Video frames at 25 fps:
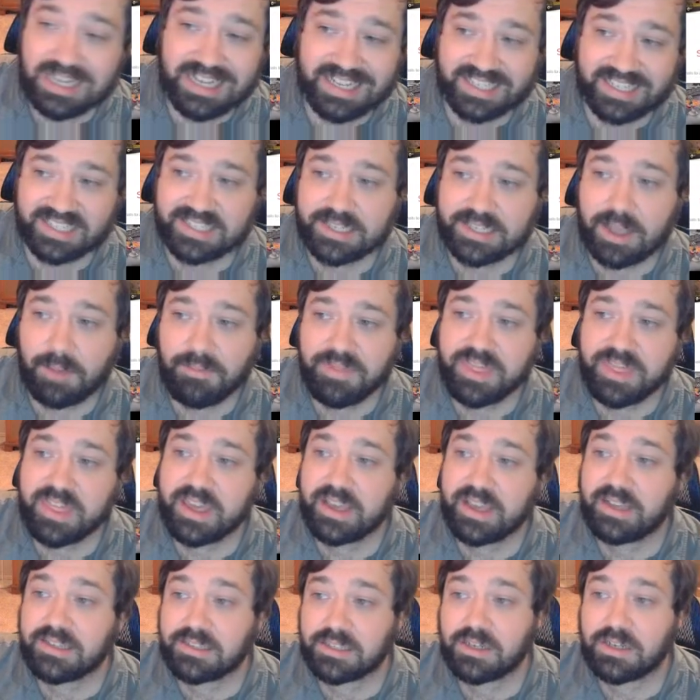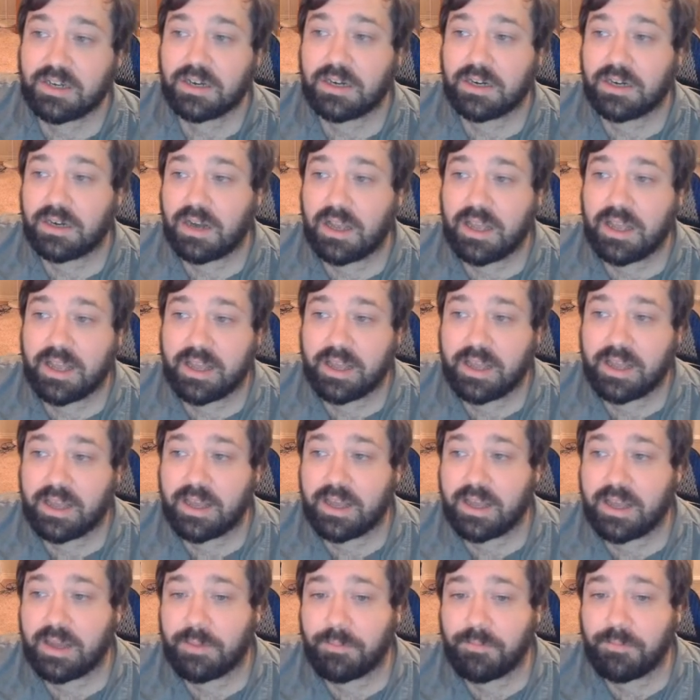Some things
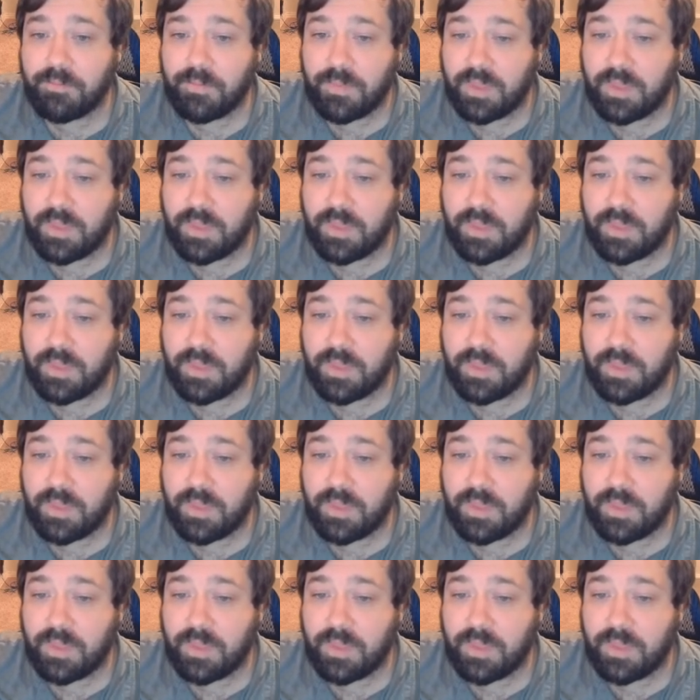are